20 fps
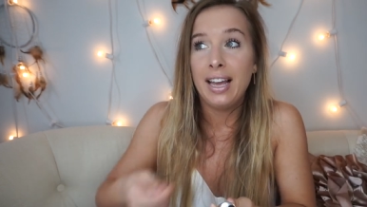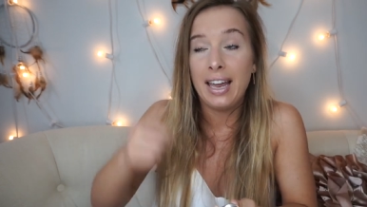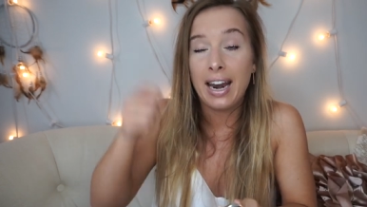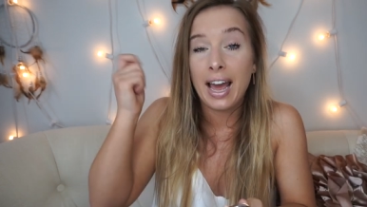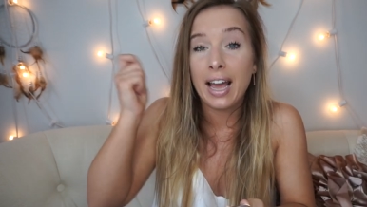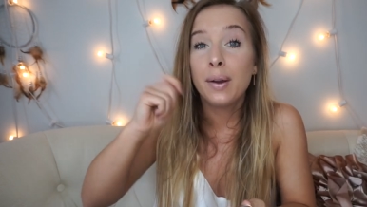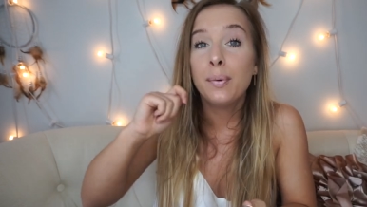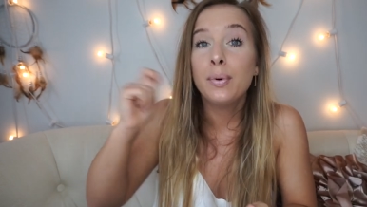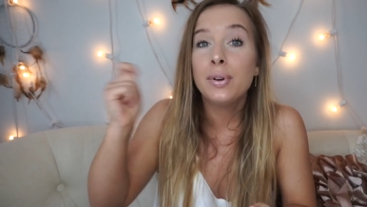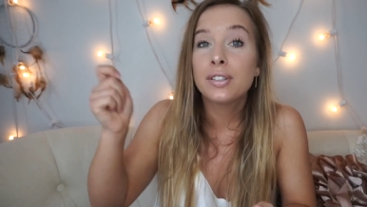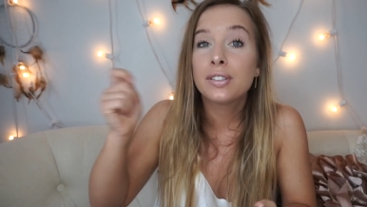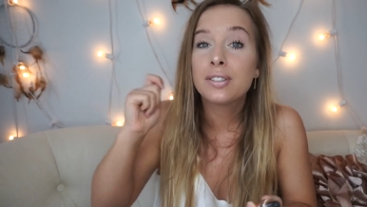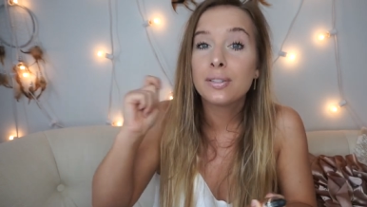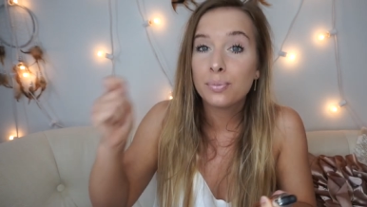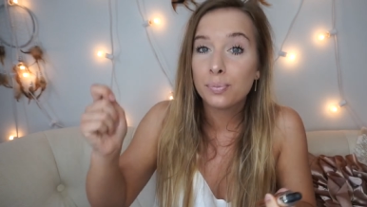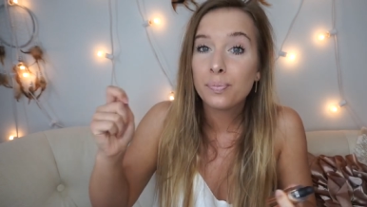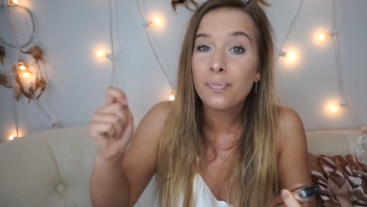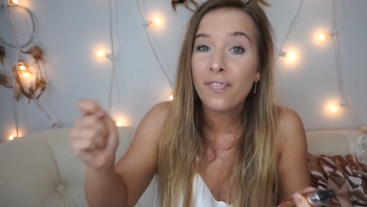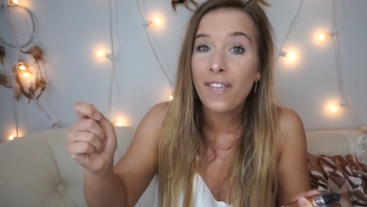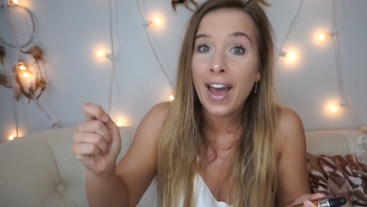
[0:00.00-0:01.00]
And I was
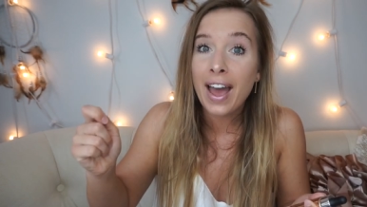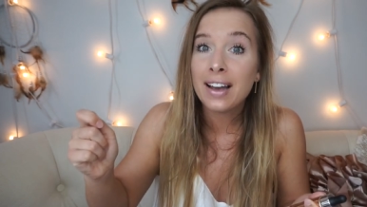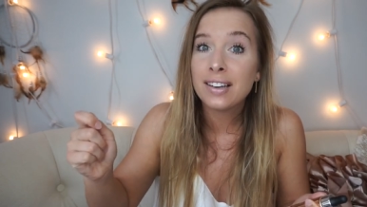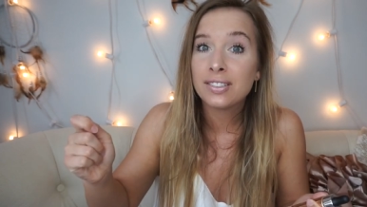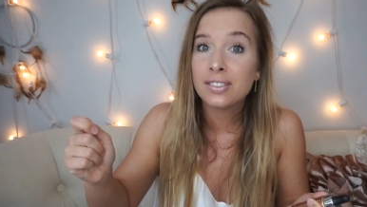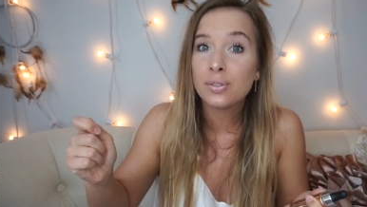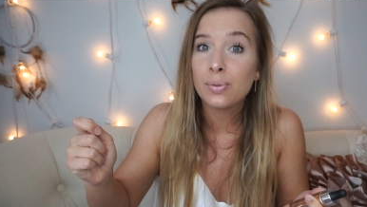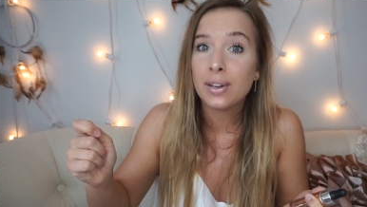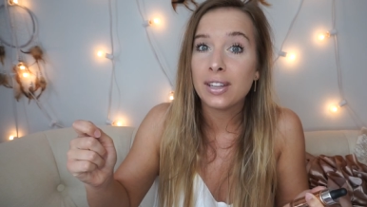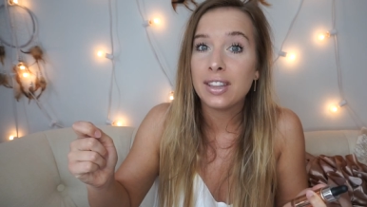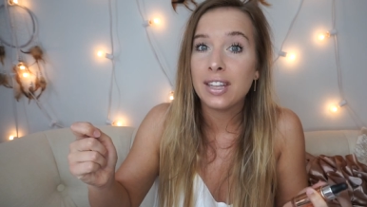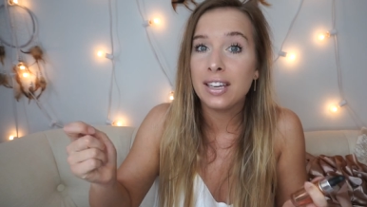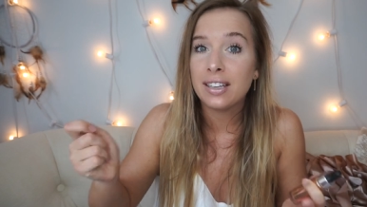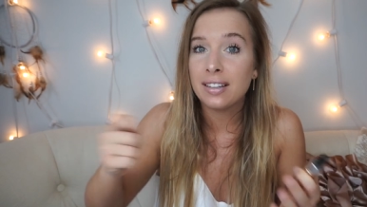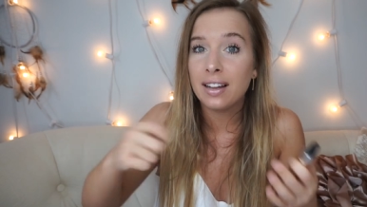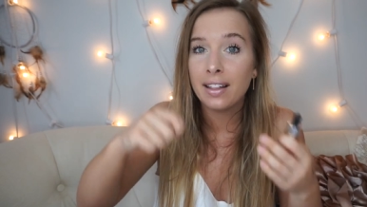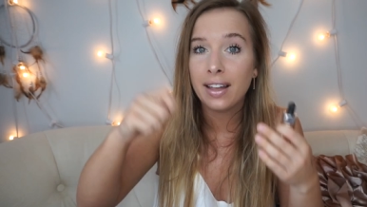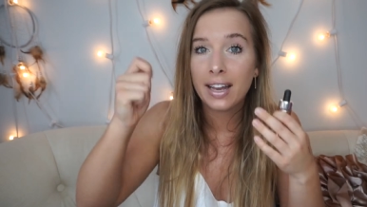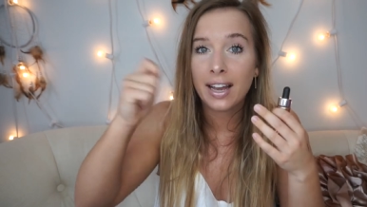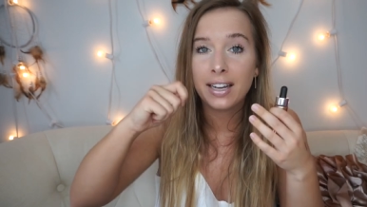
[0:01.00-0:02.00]
fast with it.
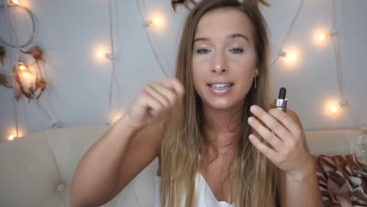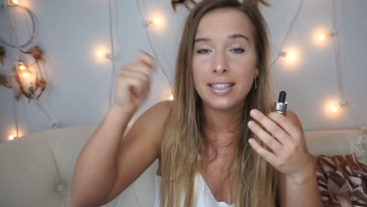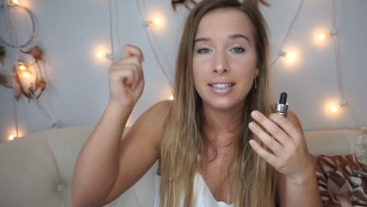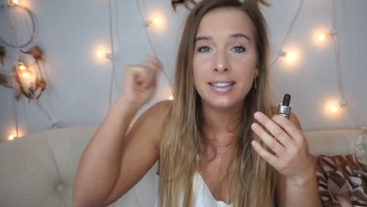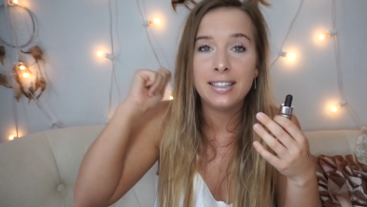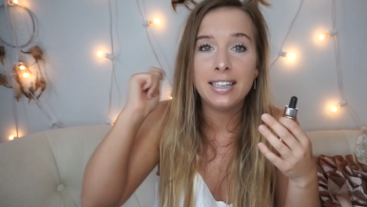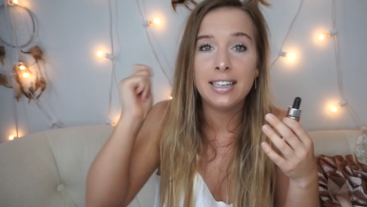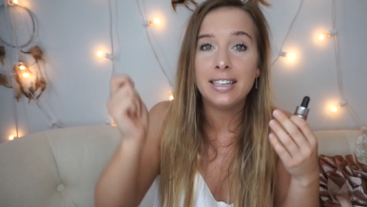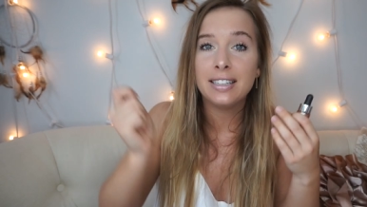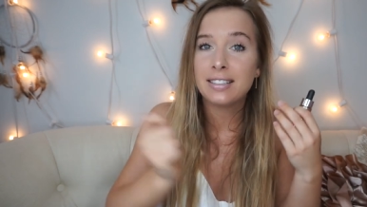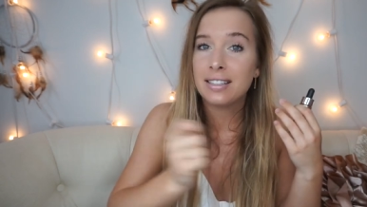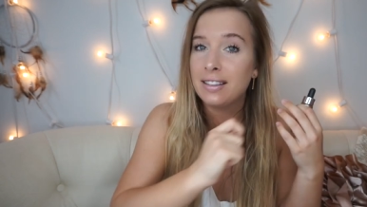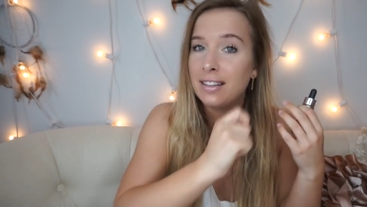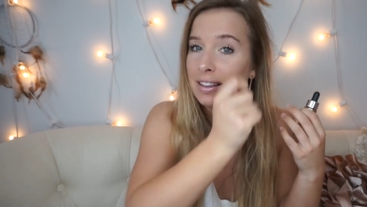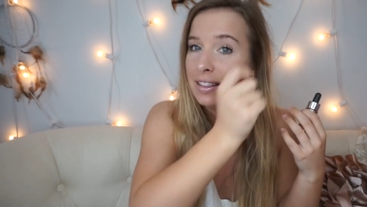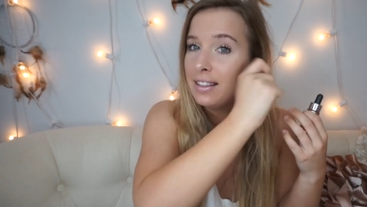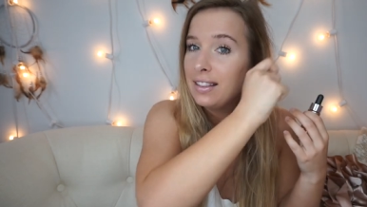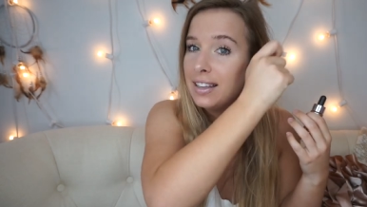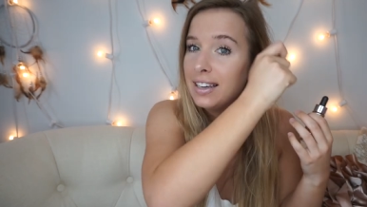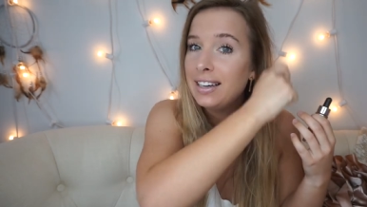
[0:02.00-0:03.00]
It's not like I did this and
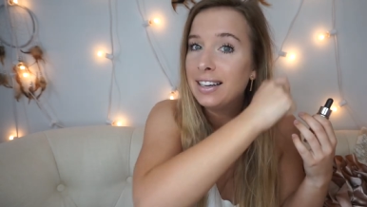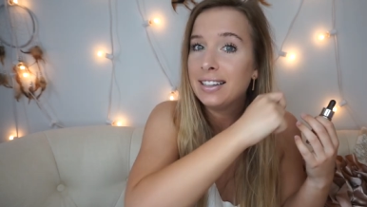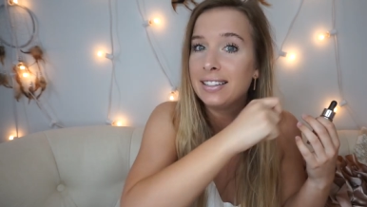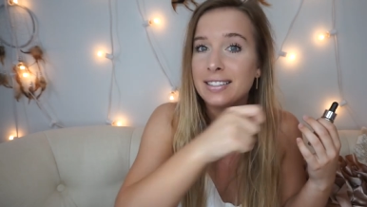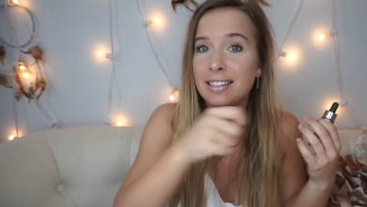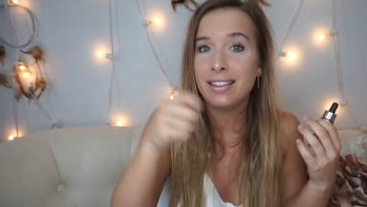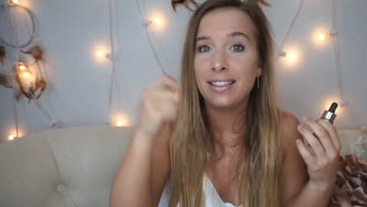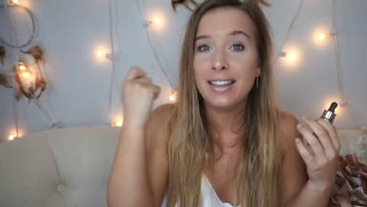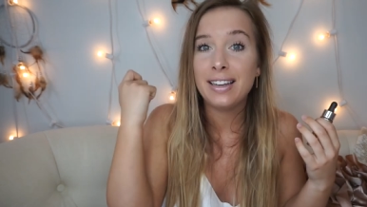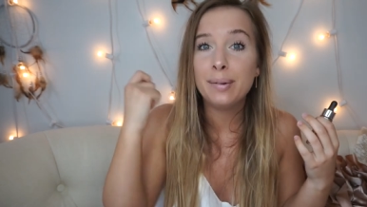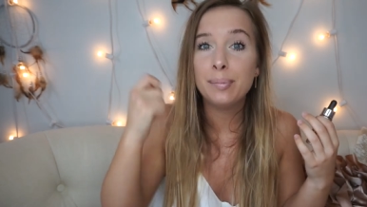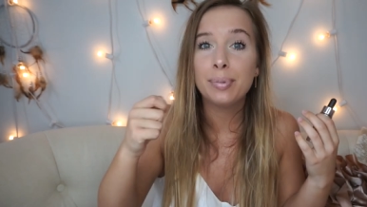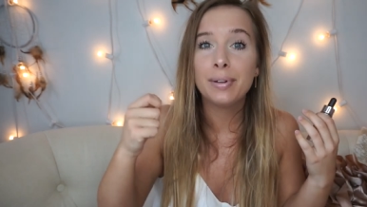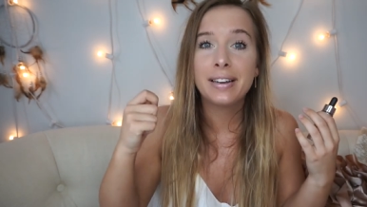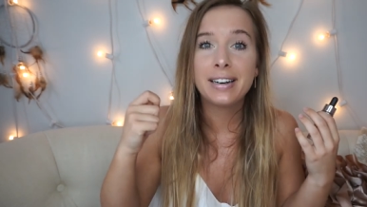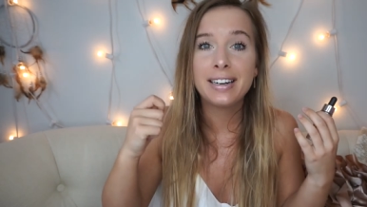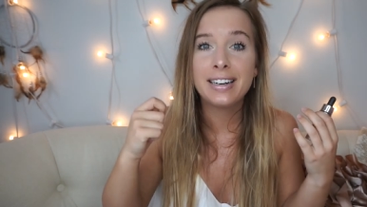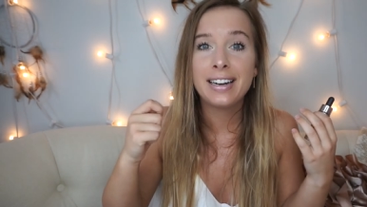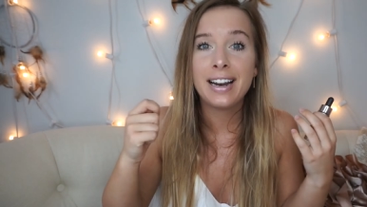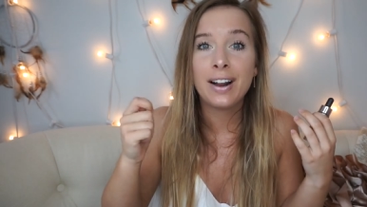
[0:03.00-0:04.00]
then this and then
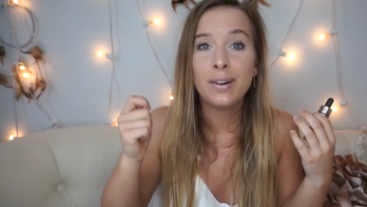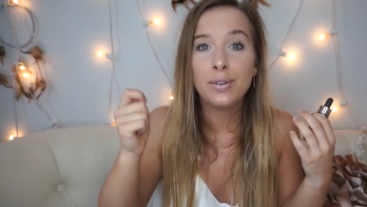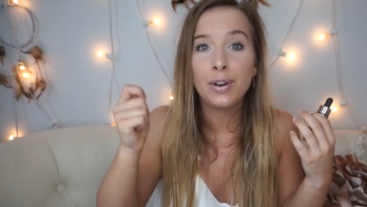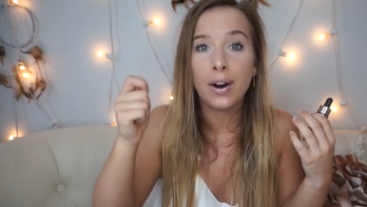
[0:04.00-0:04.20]
blended it out.